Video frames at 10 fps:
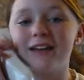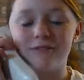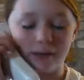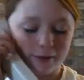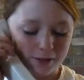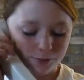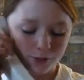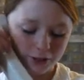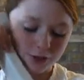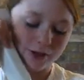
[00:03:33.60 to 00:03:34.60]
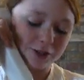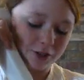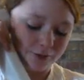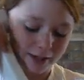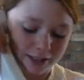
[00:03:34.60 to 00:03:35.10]
Fabian, what is your
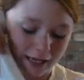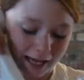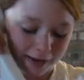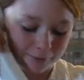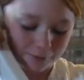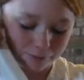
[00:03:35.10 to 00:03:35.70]
question for us today?